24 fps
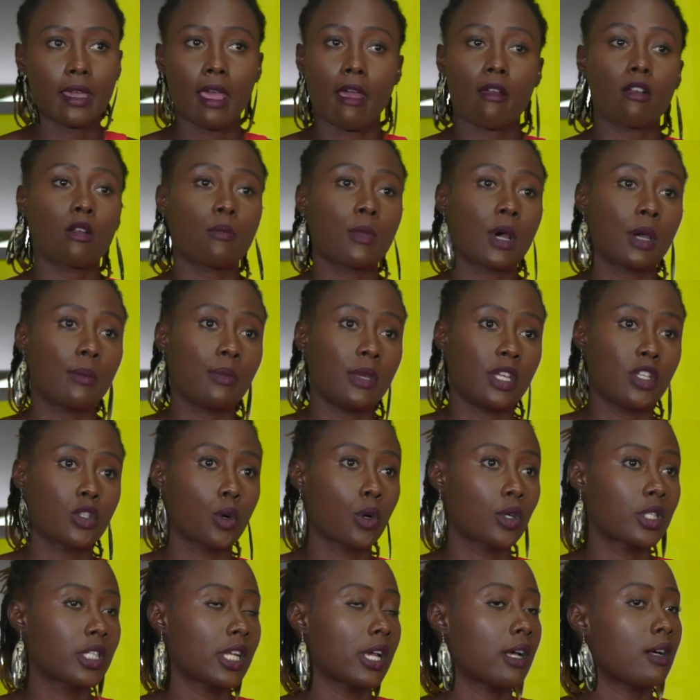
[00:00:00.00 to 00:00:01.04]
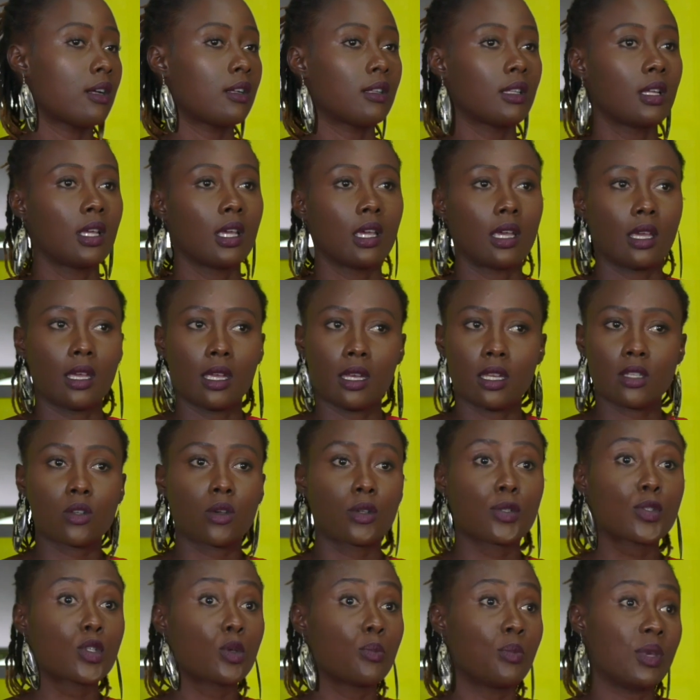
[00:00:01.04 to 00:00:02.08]
Caribou Beach Hotel. It is
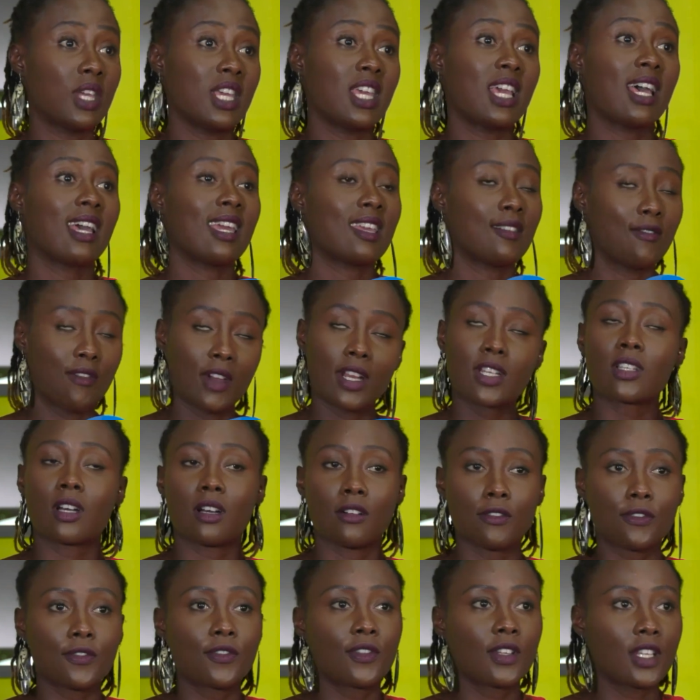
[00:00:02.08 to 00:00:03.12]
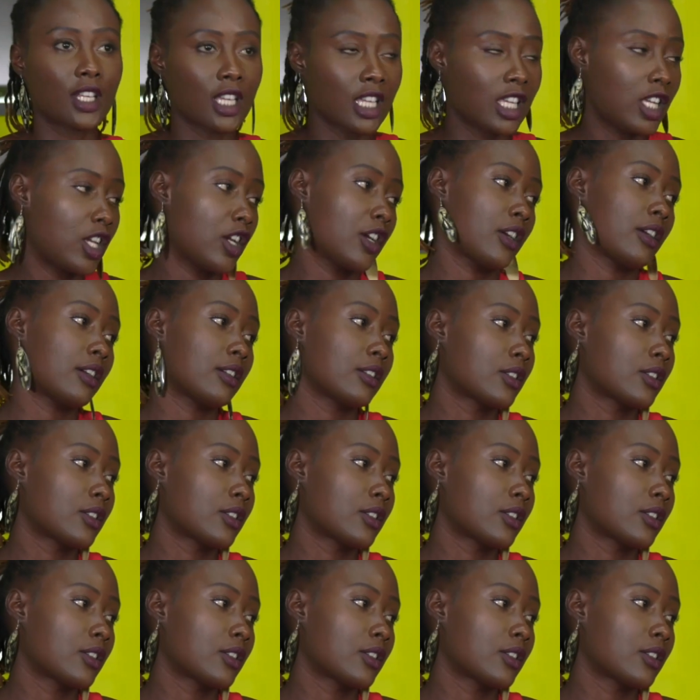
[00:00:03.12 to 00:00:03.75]
going to be an event of the year.